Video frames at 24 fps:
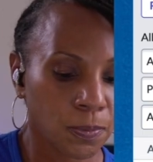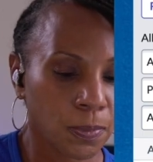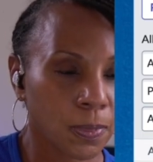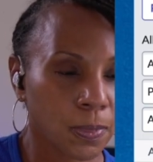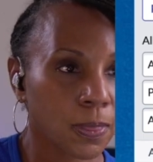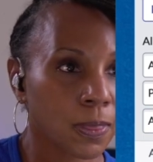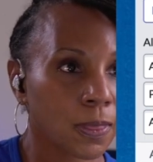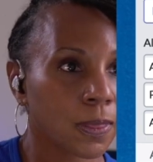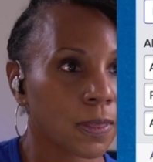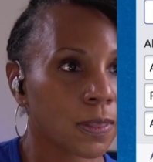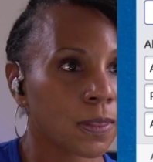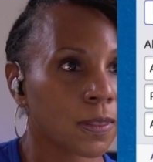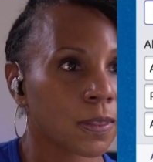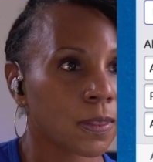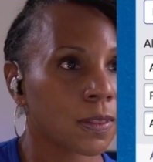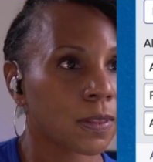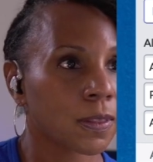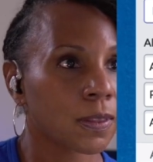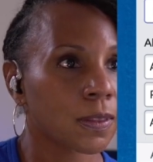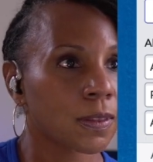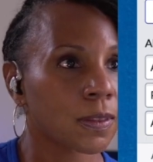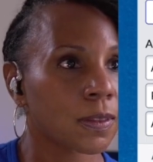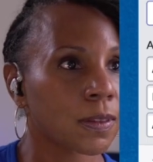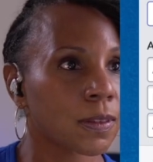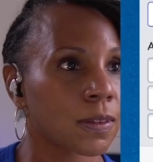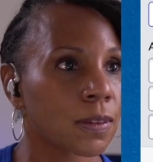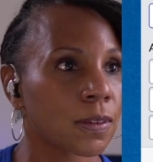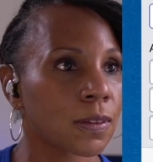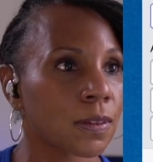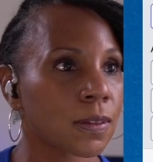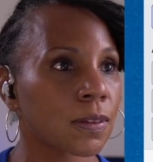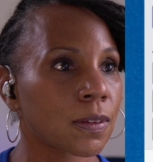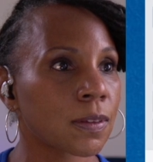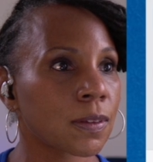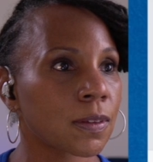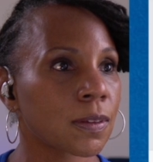
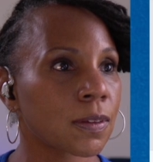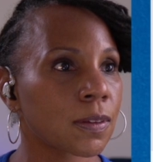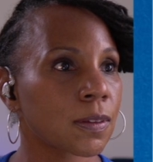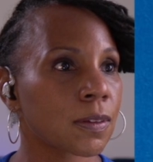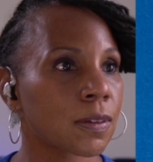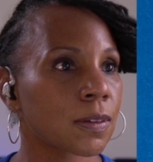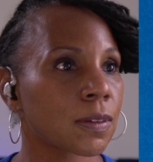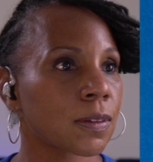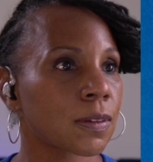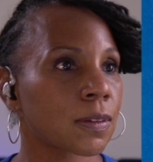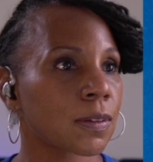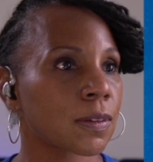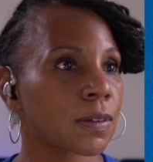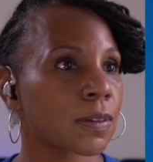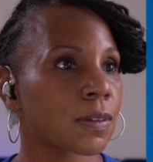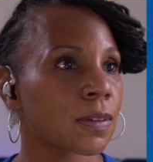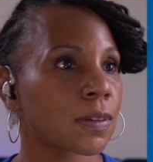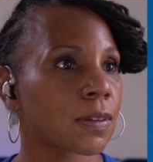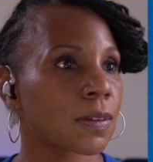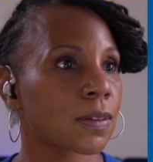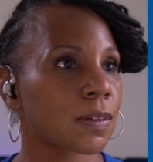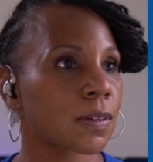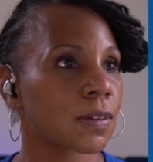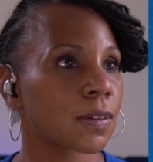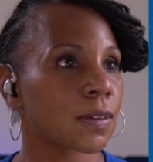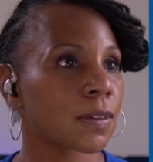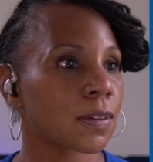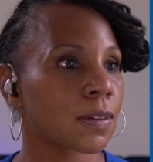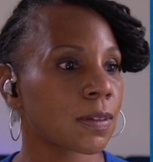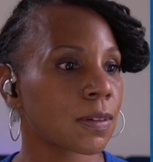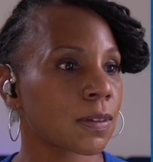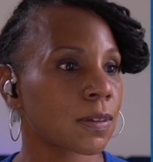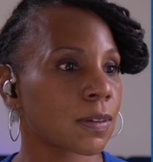Nothing is said.